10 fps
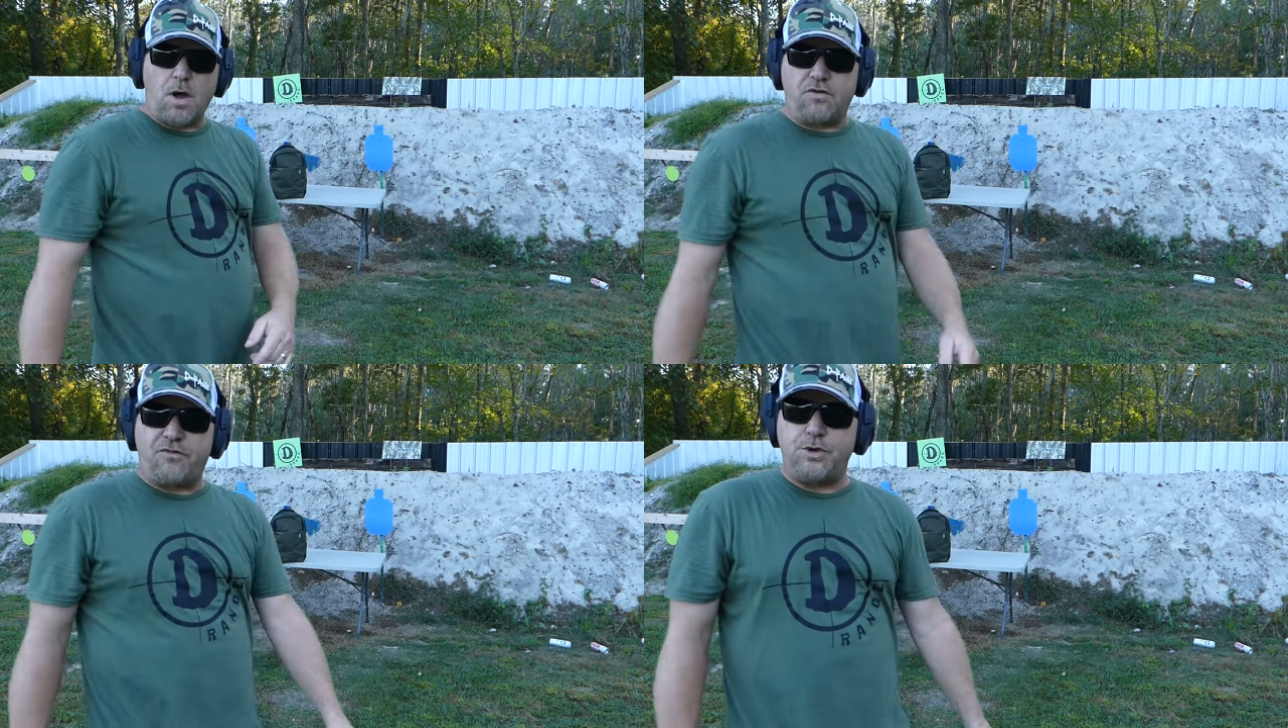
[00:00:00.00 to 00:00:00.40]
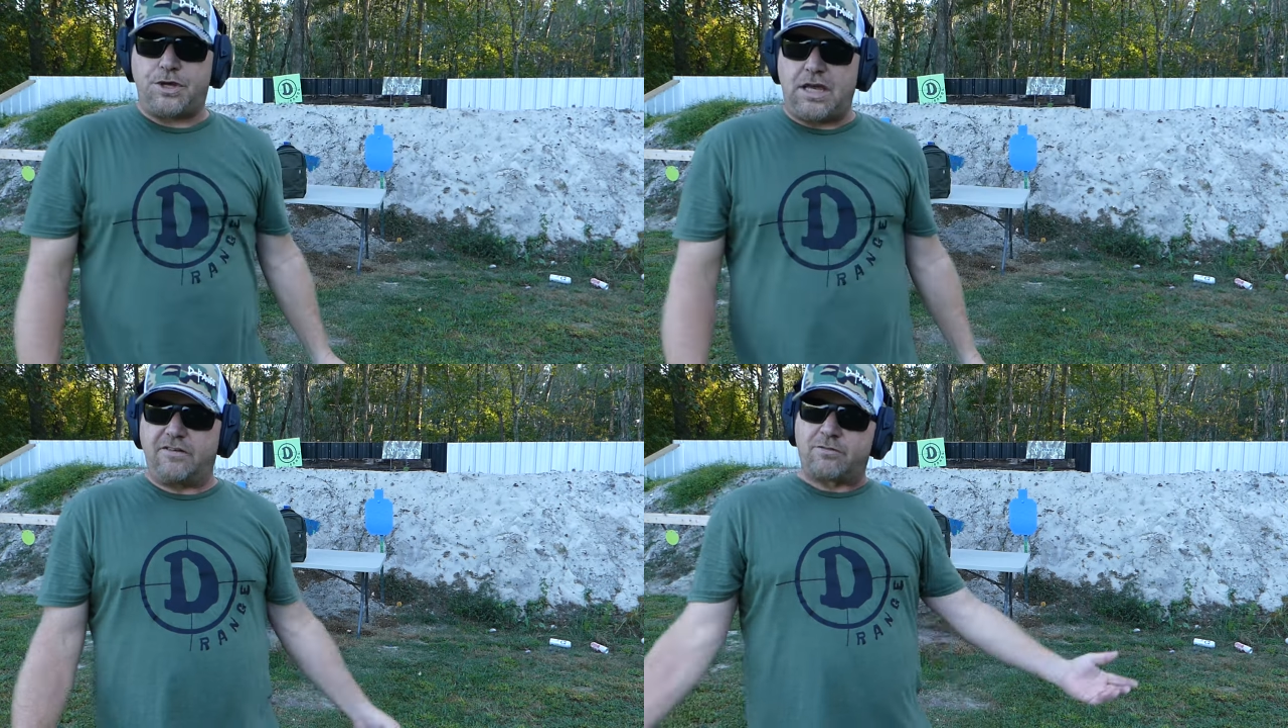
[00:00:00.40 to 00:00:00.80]
bought it for your
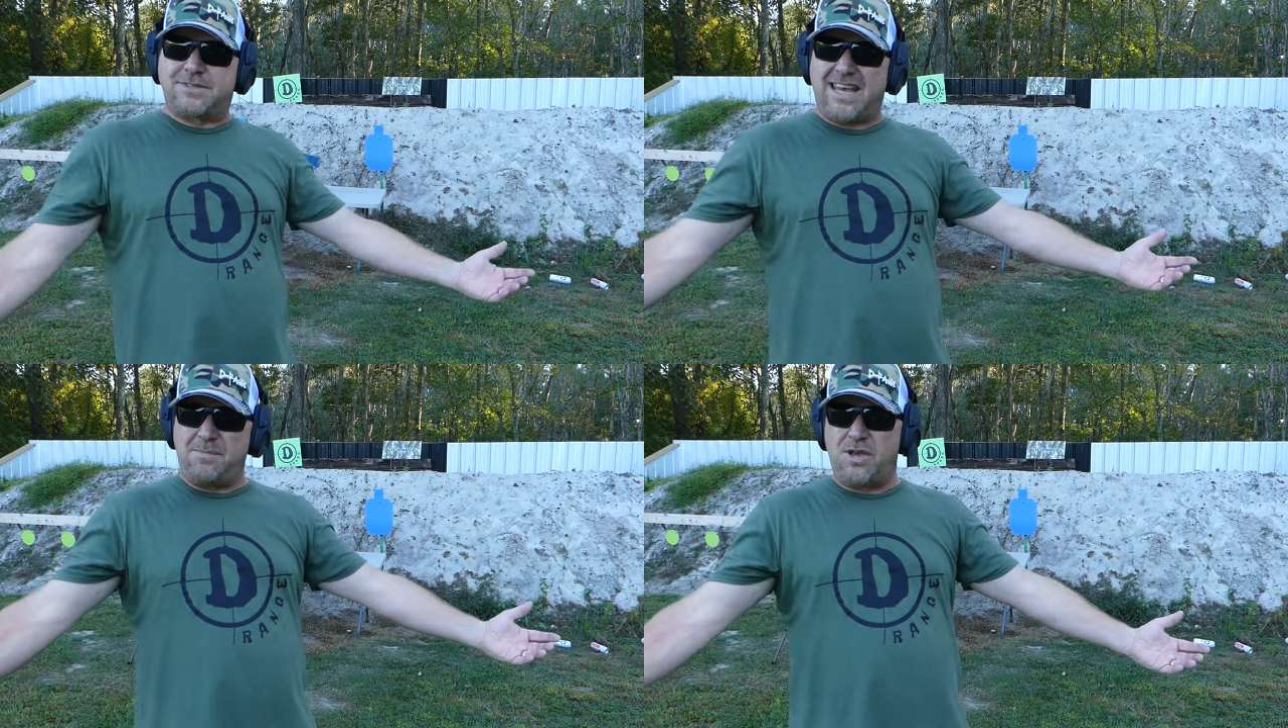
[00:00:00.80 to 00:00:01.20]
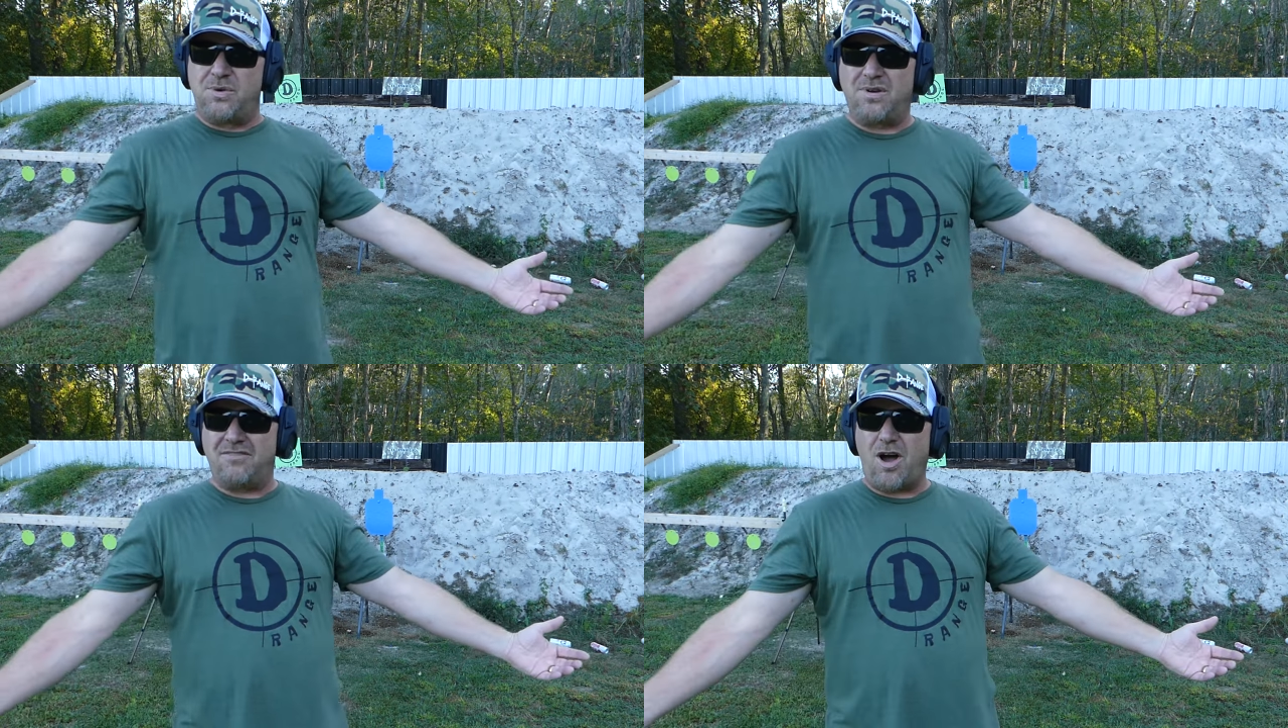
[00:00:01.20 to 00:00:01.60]
kid from
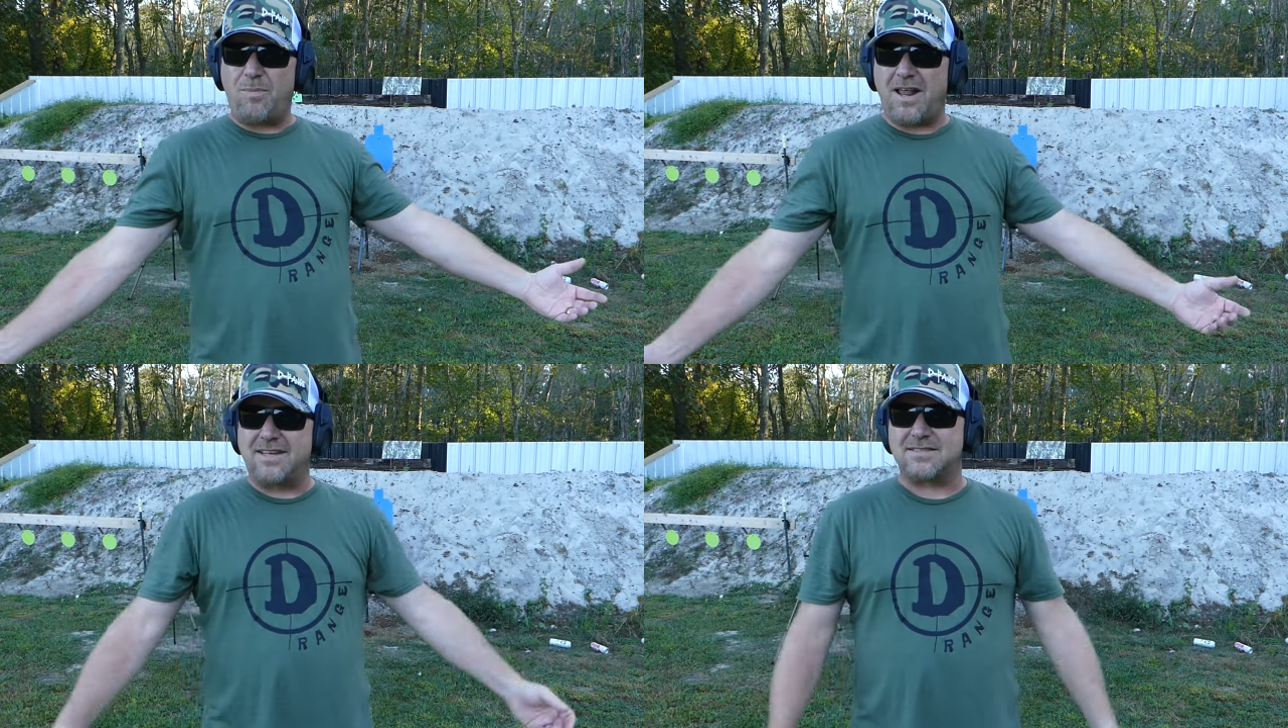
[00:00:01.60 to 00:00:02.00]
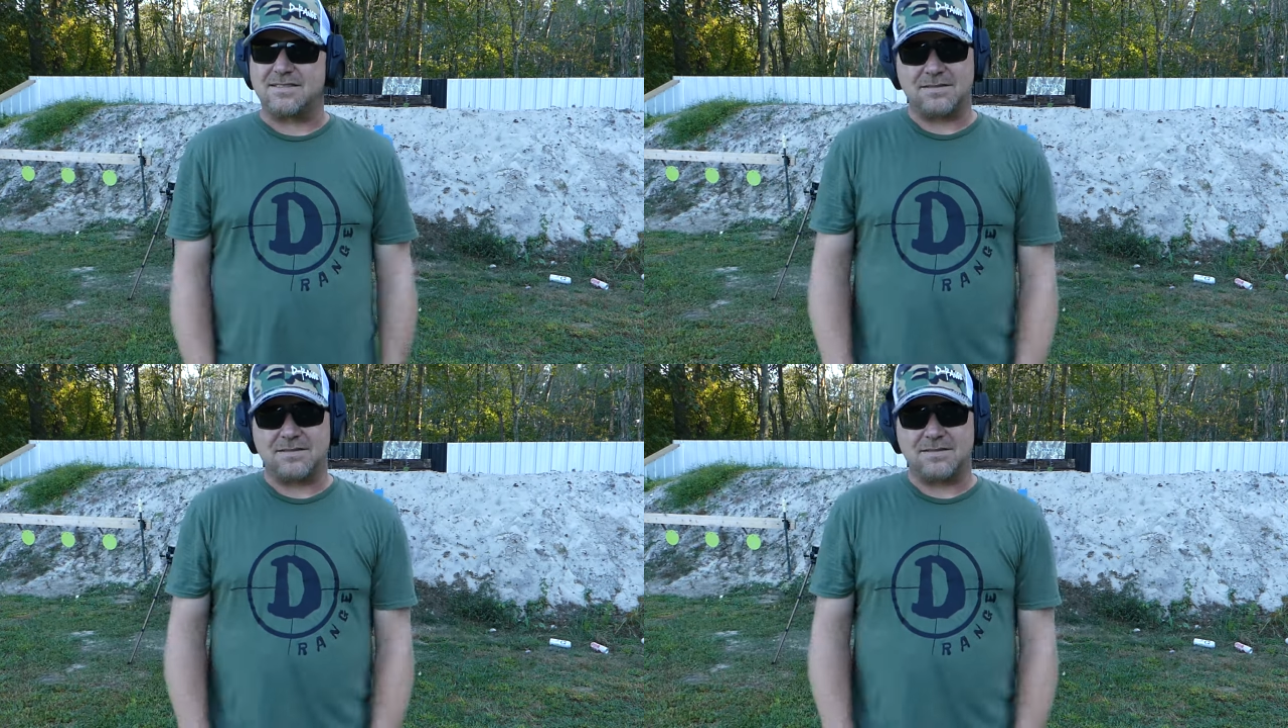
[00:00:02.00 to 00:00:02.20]
Temu, of all places.